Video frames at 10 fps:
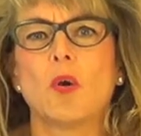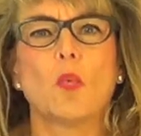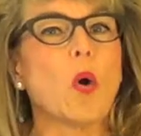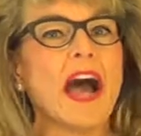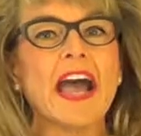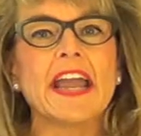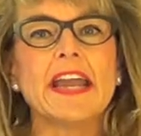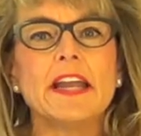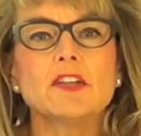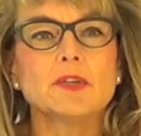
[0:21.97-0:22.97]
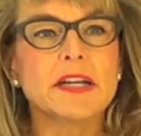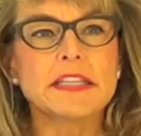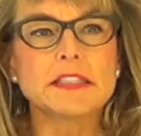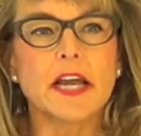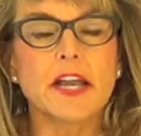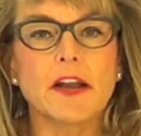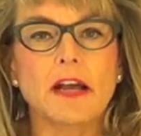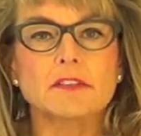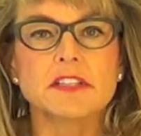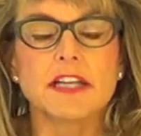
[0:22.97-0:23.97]
Why do I need to hire
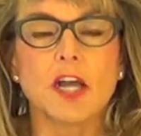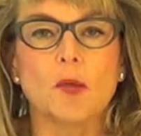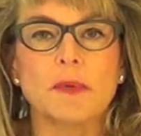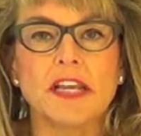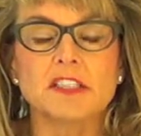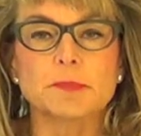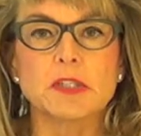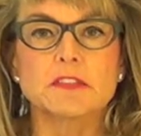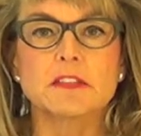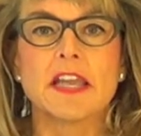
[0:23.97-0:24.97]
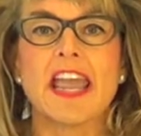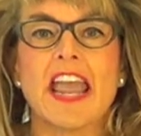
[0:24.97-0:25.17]
outside help and experts?